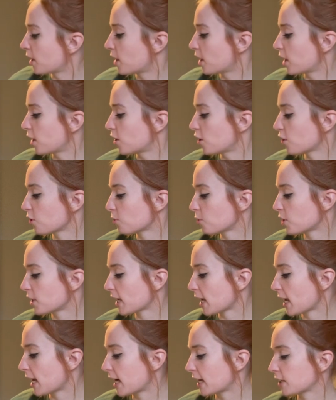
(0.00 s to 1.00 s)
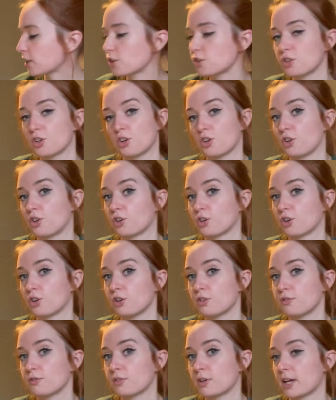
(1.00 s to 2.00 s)
Another one I hadn't heard
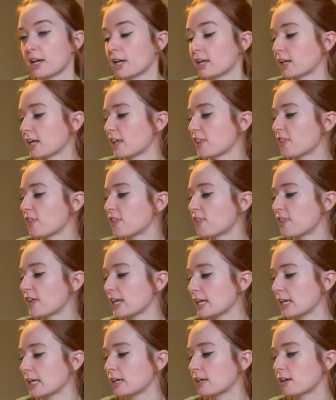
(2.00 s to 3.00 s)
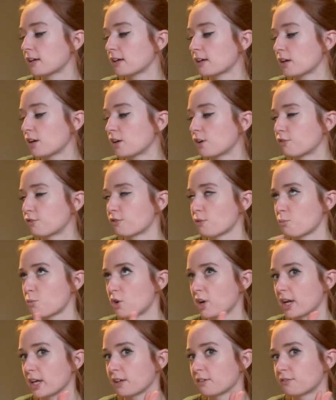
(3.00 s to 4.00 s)
of, and I think from
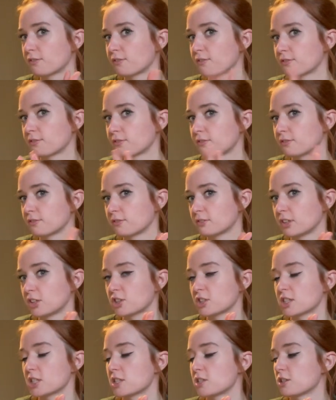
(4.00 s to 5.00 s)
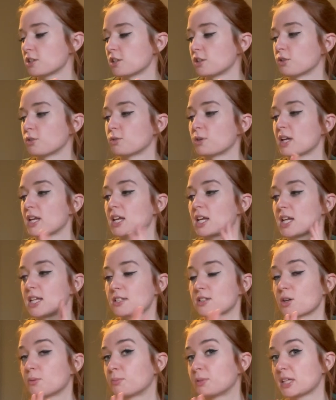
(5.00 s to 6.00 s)
what I've looked into, it is
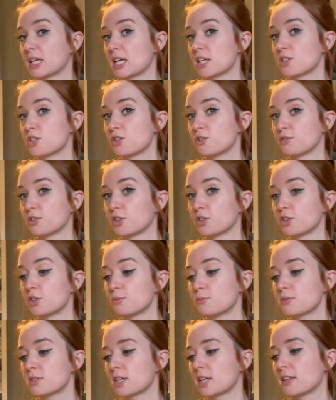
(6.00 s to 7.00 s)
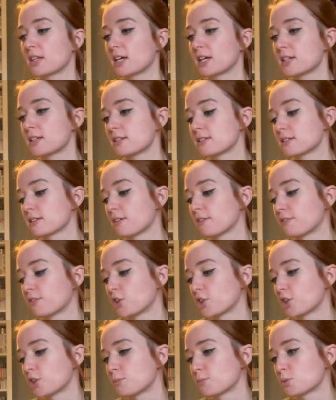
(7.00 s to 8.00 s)
complete at 2 volumes, and that is
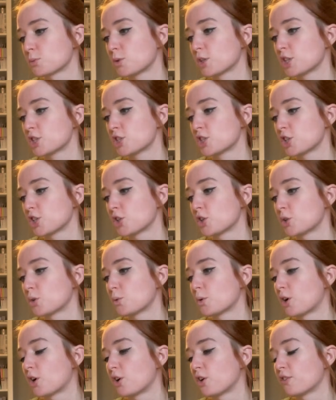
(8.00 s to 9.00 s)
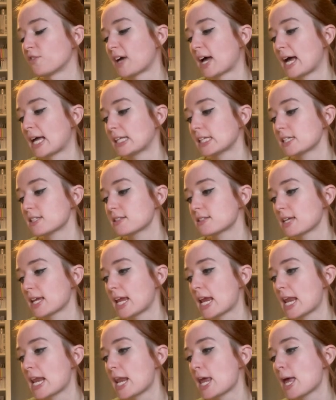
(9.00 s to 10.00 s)
volumes 1 and 2 of Alice
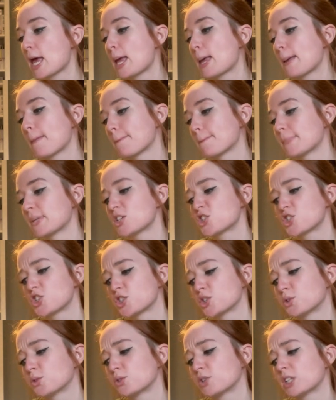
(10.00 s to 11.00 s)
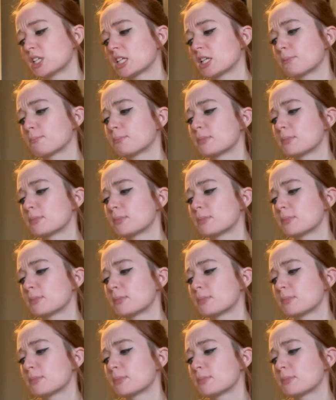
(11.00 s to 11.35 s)
in Bishunenland.